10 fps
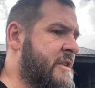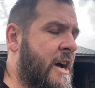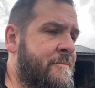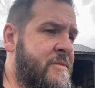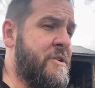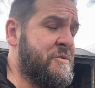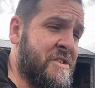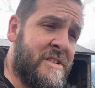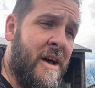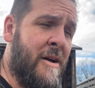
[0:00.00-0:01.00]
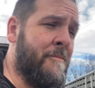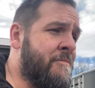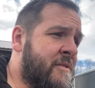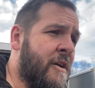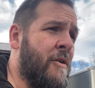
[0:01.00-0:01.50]
Yeah, it was just time.
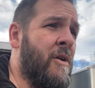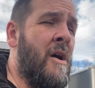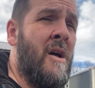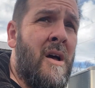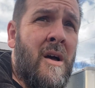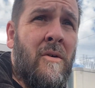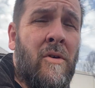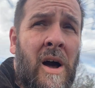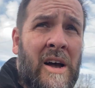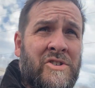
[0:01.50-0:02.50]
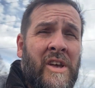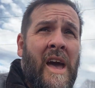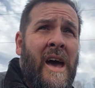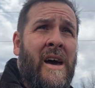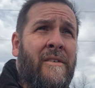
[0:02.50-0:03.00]
So we'll actually
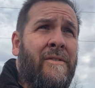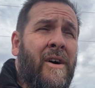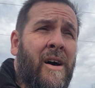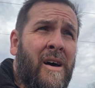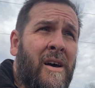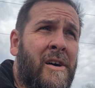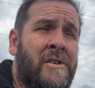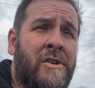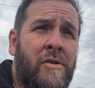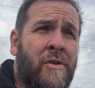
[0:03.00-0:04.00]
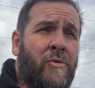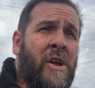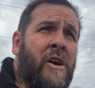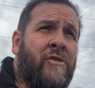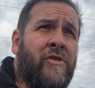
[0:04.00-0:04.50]
have 200 to
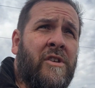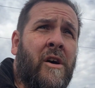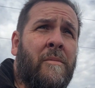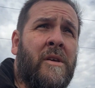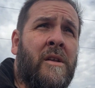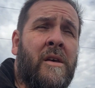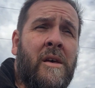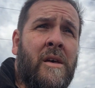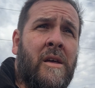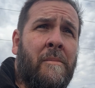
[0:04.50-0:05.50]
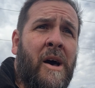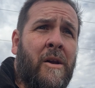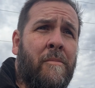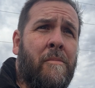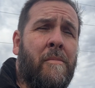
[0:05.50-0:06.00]
300 coming in about
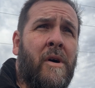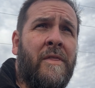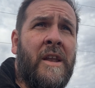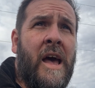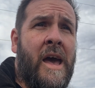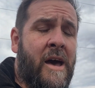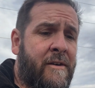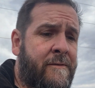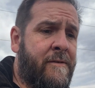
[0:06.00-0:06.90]
a month and a half,